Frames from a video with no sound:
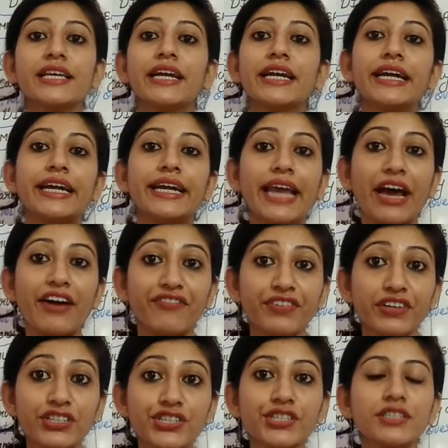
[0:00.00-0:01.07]
say
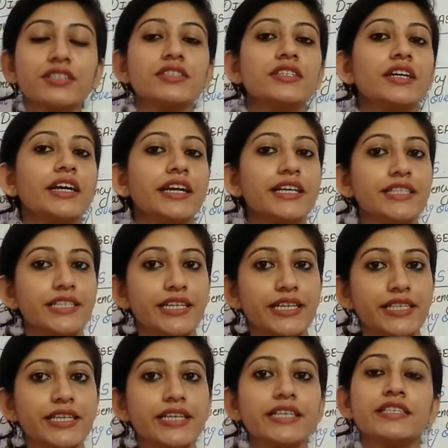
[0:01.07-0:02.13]
deficiency
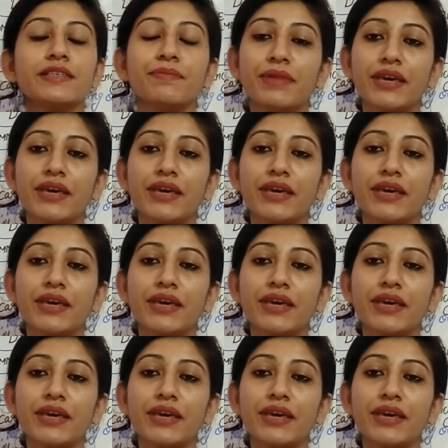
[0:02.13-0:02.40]
diseases